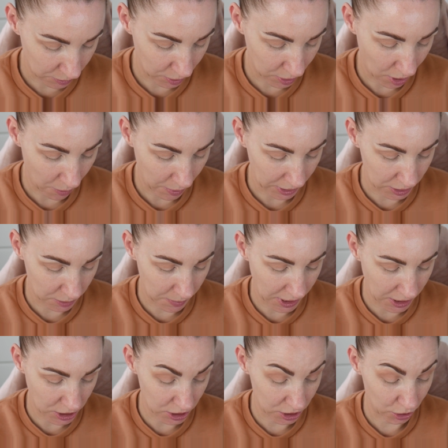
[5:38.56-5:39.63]
I'm going to go into
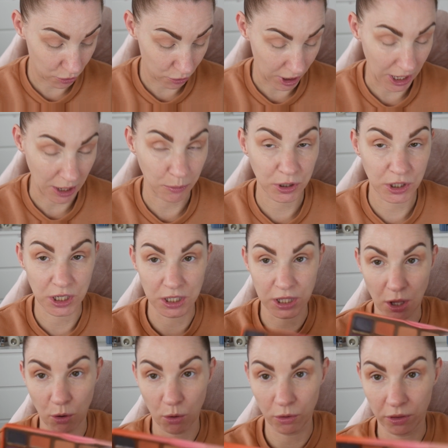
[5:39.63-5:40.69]
Peaches and Cream, which is
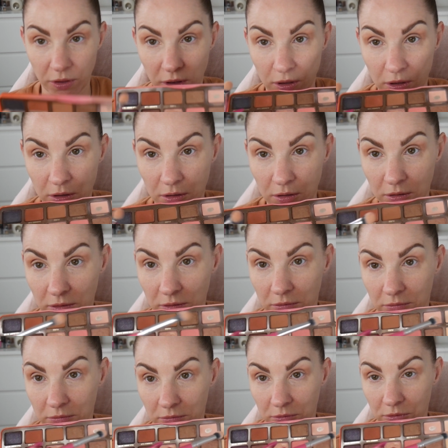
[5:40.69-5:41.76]
the other
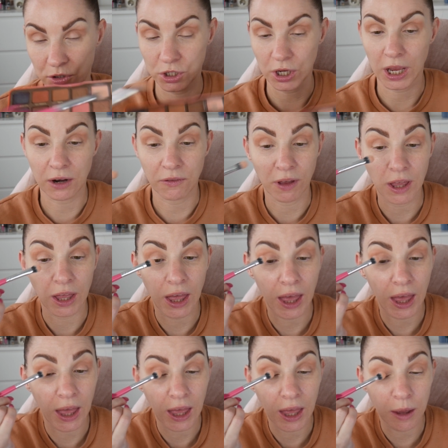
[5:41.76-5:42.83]
shade of
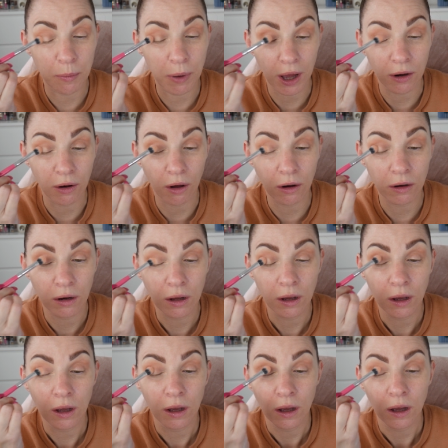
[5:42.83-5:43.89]
pan on,
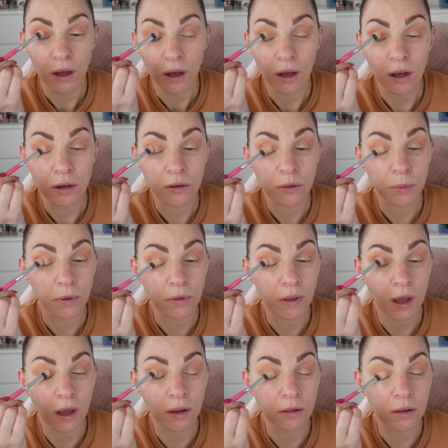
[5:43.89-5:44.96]
and just put
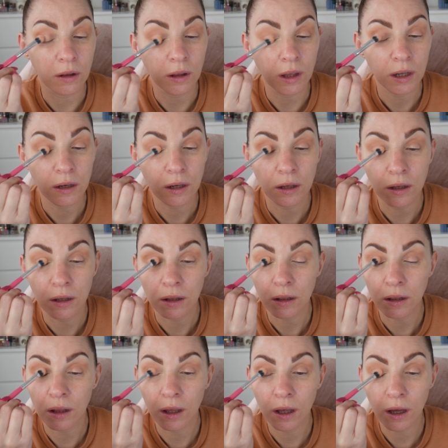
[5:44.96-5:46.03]
that on the lid
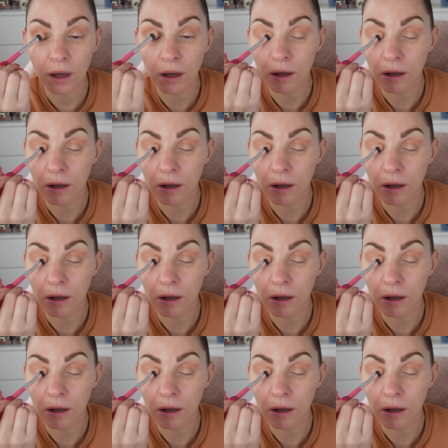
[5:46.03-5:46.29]
there.